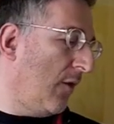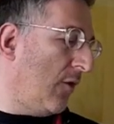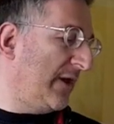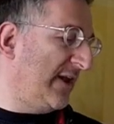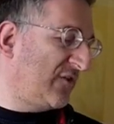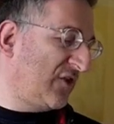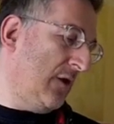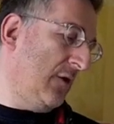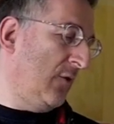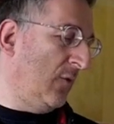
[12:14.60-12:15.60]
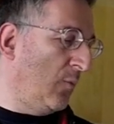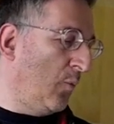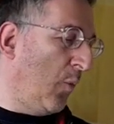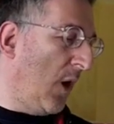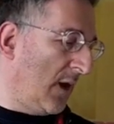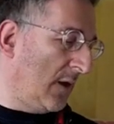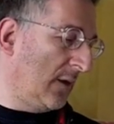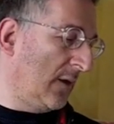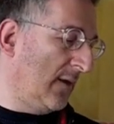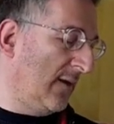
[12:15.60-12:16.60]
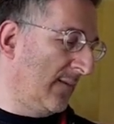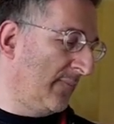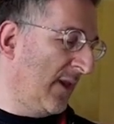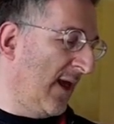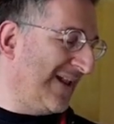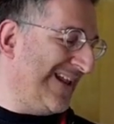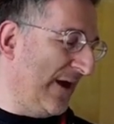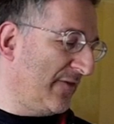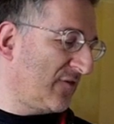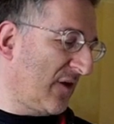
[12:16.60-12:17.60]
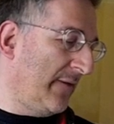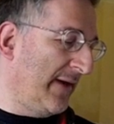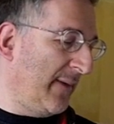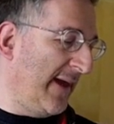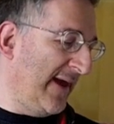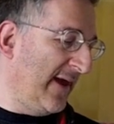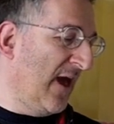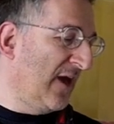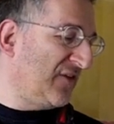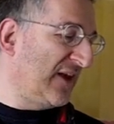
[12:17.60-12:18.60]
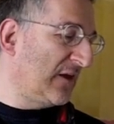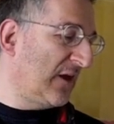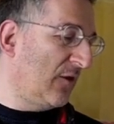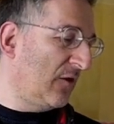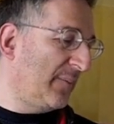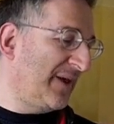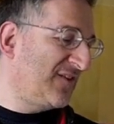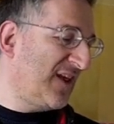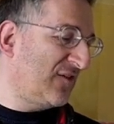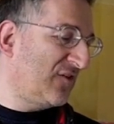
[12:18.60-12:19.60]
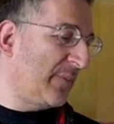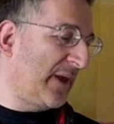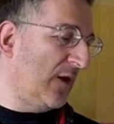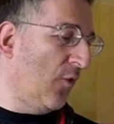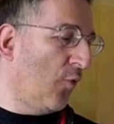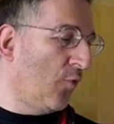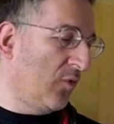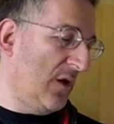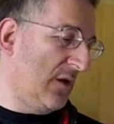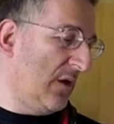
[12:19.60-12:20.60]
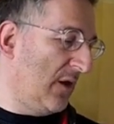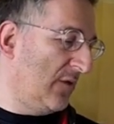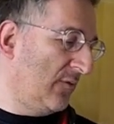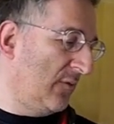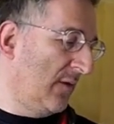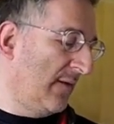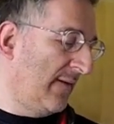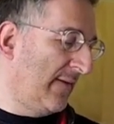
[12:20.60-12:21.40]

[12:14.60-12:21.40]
On its own, 1! And now that I'm here, she can no longer be said to be all alone.